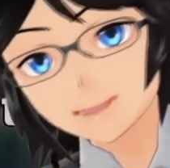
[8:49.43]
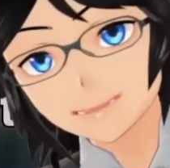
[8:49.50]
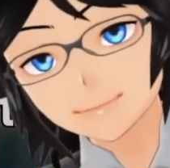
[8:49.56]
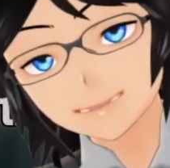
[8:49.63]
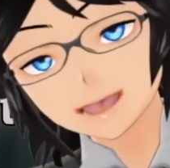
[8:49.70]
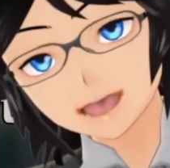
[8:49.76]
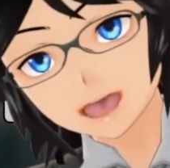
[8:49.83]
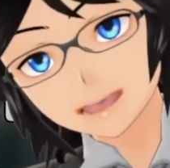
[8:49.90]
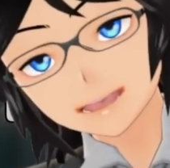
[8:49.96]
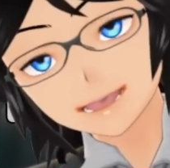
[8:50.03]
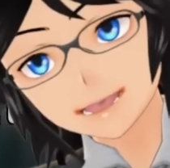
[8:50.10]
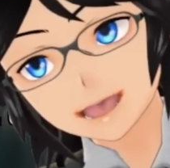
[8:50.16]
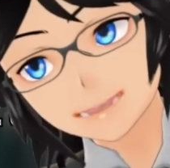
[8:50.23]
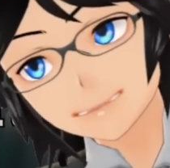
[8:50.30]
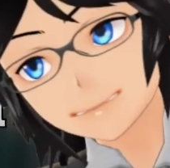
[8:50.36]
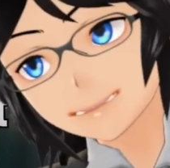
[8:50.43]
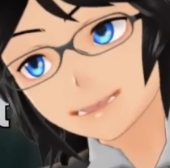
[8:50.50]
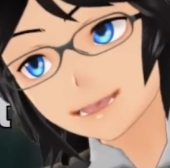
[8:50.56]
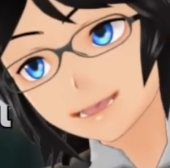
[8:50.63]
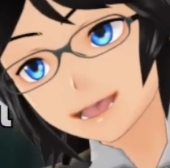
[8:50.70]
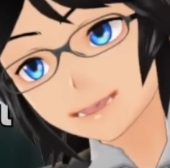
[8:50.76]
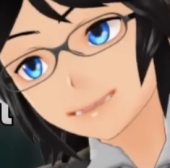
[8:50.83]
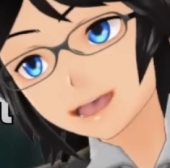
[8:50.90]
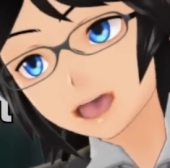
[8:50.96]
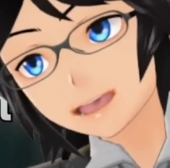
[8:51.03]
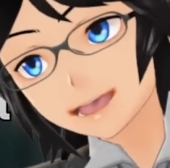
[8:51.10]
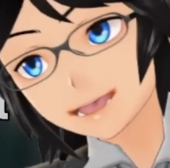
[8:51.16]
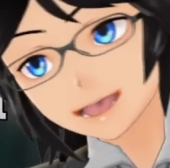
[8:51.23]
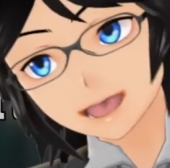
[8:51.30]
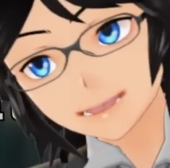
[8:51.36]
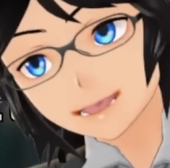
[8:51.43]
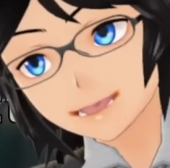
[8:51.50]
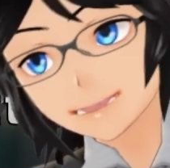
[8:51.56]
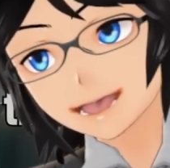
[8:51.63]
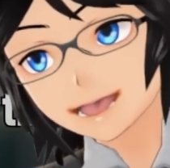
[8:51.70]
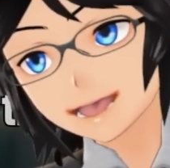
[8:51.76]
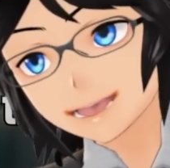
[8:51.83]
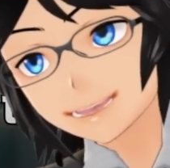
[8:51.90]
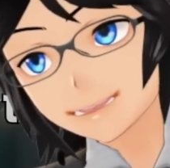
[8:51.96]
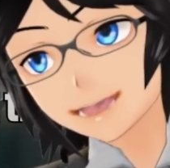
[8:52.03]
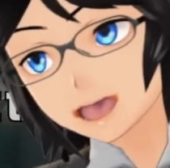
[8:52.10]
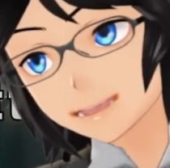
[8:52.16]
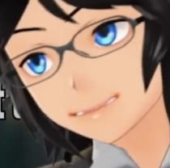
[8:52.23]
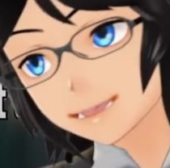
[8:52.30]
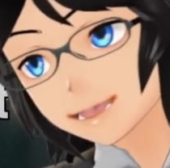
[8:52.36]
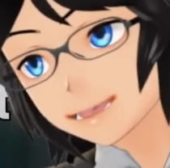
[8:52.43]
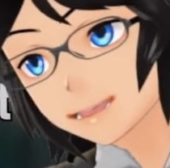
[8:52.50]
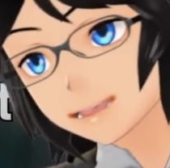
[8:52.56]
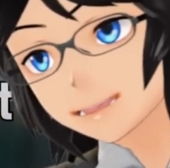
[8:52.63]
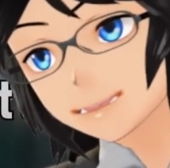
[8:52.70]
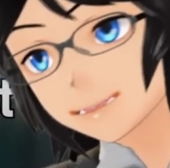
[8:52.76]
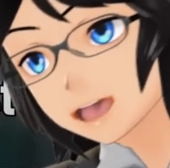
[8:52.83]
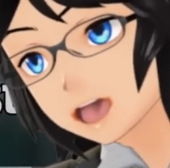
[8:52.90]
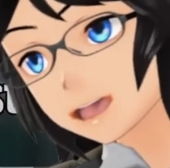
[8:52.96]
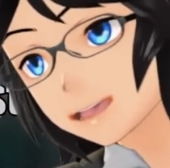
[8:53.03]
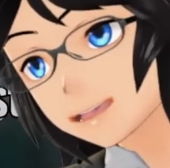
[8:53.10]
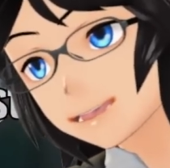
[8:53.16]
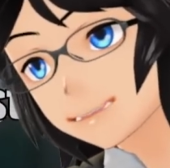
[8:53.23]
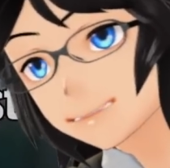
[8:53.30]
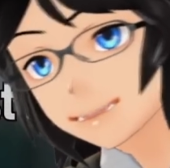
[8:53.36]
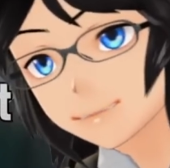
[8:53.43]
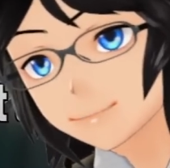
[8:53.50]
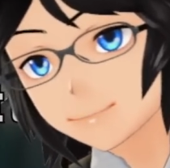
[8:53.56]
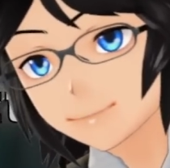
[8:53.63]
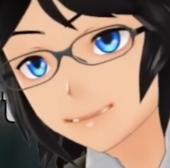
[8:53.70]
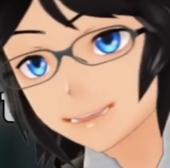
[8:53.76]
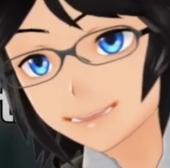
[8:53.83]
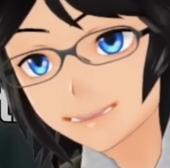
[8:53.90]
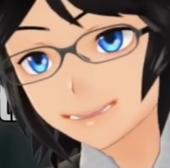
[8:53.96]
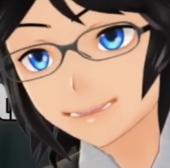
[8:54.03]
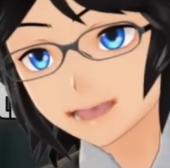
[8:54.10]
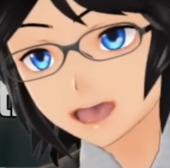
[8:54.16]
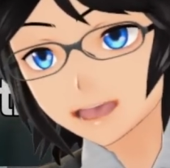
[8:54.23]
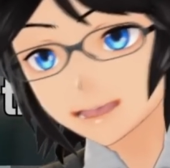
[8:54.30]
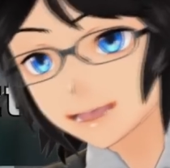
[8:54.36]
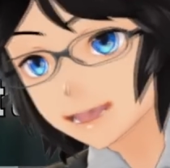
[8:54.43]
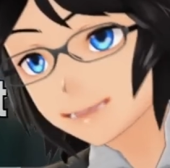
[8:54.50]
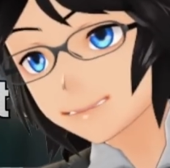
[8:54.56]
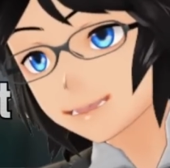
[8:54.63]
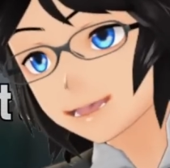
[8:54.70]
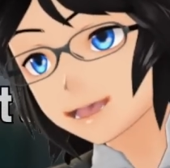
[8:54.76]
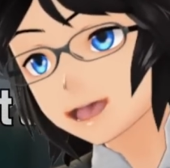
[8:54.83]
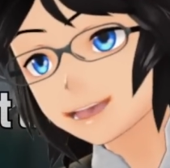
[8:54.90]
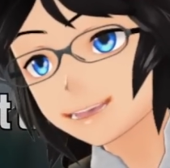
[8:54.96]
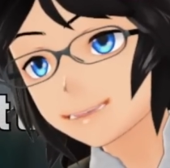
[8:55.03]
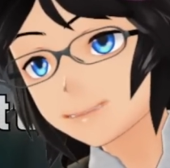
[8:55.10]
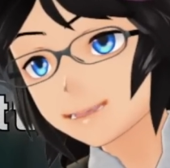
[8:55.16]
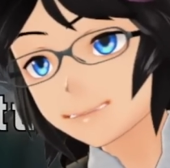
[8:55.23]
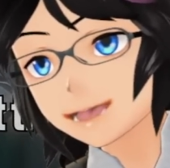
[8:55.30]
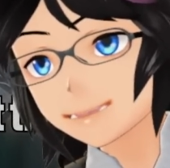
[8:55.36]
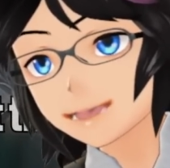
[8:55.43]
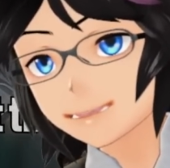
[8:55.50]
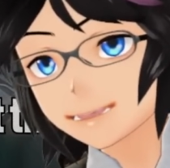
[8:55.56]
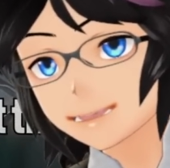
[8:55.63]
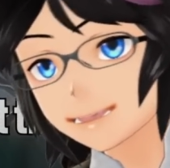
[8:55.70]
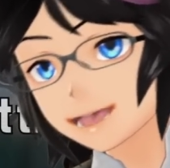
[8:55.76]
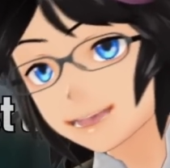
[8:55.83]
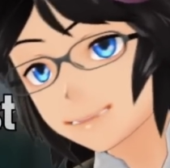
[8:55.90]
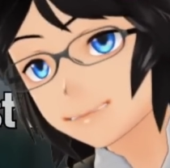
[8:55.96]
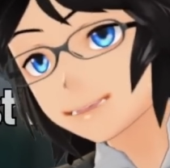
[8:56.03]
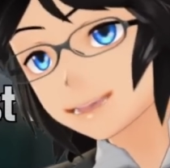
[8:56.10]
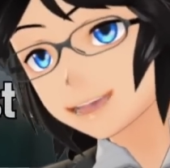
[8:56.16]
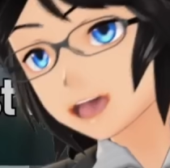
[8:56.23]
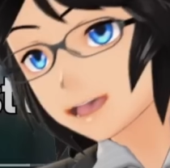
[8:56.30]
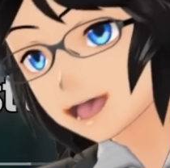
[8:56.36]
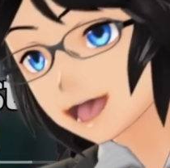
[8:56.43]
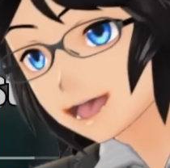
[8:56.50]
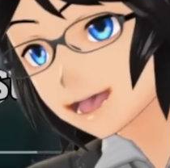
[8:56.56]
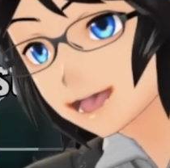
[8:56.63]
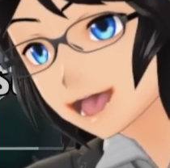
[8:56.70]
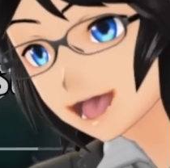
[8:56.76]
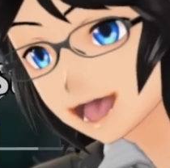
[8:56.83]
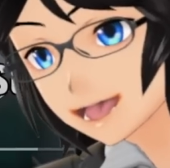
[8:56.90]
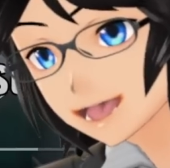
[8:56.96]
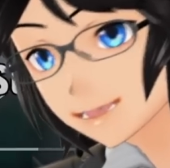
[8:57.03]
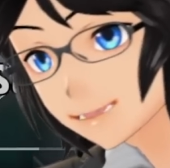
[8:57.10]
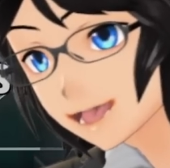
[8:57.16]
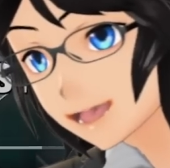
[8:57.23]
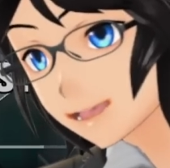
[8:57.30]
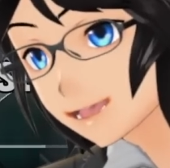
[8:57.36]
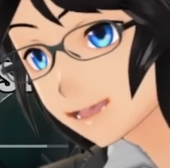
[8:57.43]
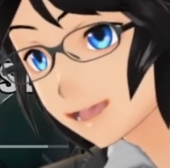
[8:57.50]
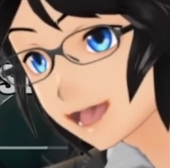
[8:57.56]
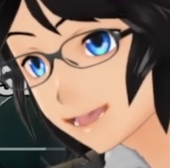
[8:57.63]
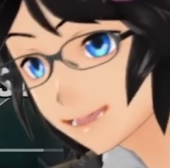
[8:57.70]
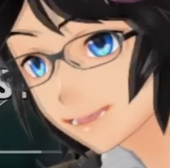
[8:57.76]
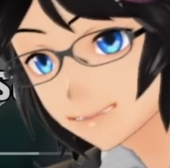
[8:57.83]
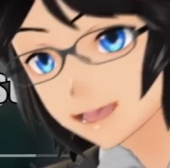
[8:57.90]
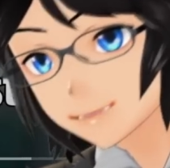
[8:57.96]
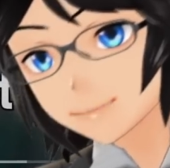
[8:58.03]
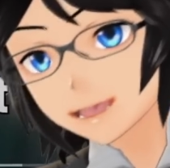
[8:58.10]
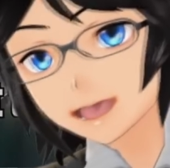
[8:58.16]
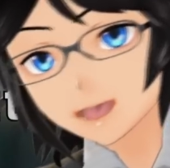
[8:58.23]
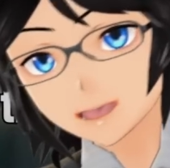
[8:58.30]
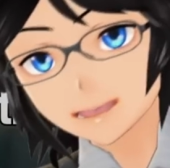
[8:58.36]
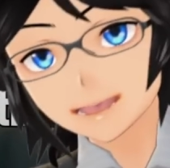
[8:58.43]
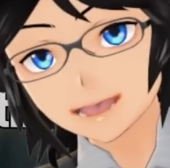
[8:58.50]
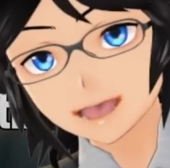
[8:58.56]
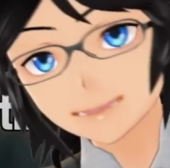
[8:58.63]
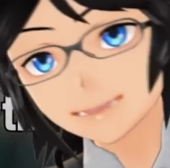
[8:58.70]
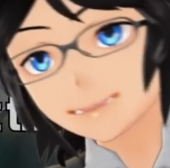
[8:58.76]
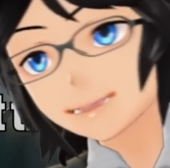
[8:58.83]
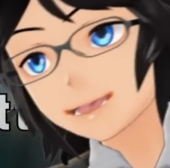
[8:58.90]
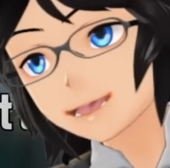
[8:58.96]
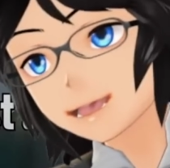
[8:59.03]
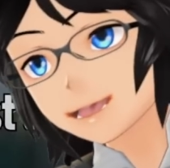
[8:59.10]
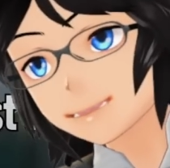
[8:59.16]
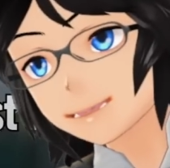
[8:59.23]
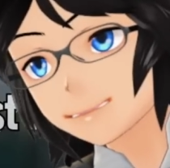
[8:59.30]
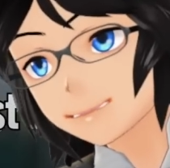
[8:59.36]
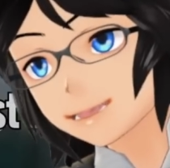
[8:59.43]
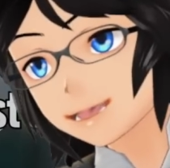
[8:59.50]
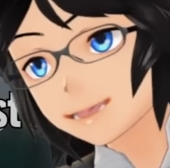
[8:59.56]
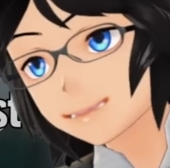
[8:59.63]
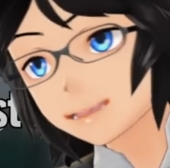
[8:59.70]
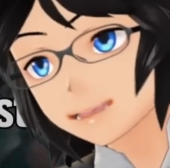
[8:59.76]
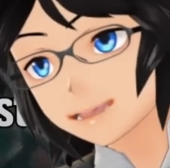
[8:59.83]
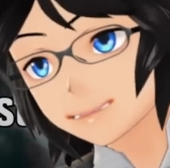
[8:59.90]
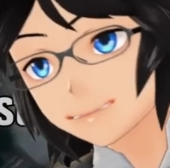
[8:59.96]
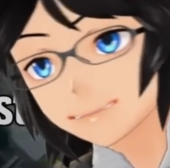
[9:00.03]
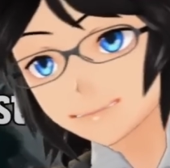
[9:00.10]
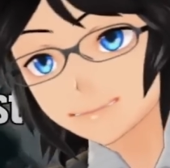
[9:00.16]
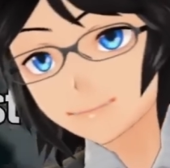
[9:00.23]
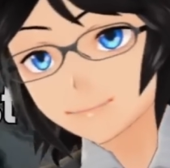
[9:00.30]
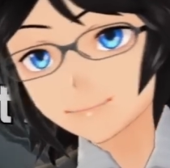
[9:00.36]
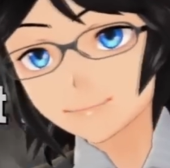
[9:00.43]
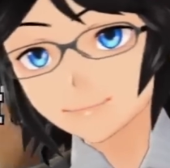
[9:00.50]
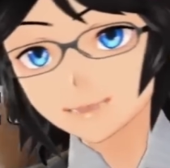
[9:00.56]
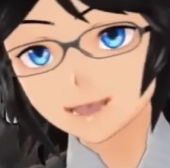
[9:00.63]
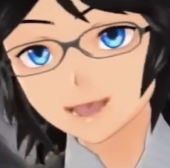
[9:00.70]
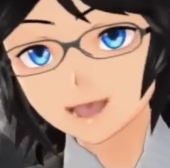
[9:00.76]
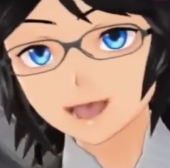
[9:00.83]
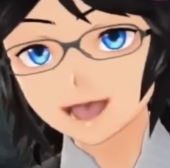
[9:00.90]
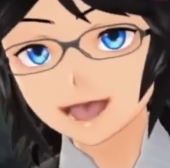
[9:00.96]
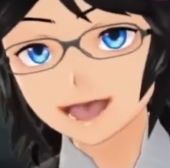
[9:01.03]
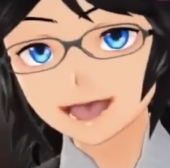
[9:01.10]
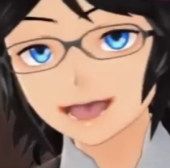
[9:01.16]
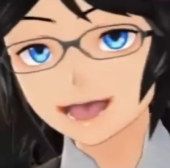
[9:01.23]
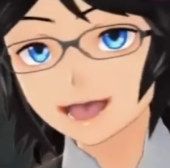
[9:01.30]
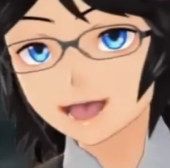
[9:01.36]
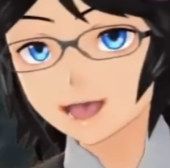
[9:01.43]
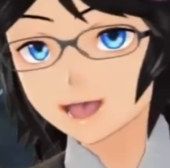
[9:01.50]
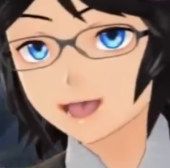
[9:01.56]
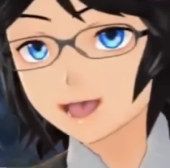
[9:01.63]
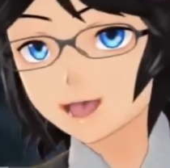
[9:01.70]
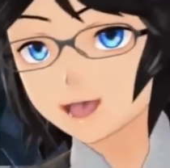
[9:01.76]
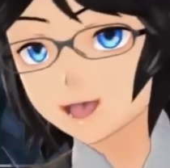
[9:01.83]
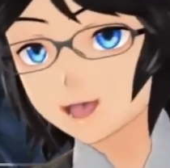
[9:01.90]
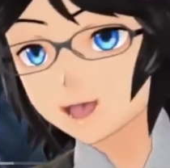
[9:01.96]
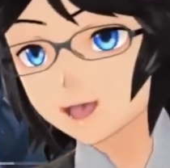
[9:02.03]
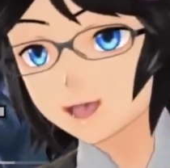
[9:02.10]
I think more games just need this. More games need like Halo Theater and Forge and then more games need this, which is just a test mode, like uh, like a firing range. More games just need these as features. Now, I would say this is against the Geneva Convention, but I'm